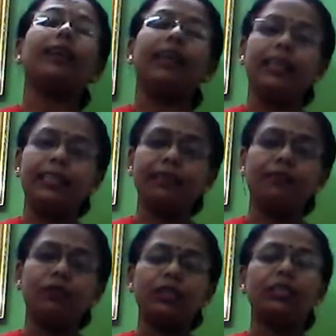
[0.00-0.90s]
healthy
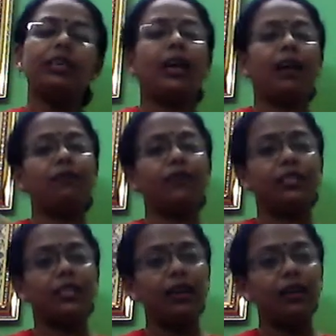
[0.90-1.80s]
food and
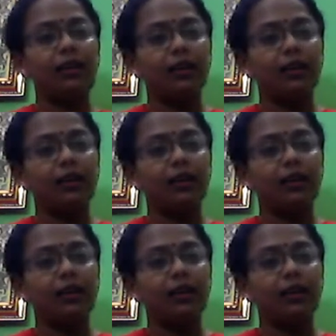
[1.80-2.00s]
which are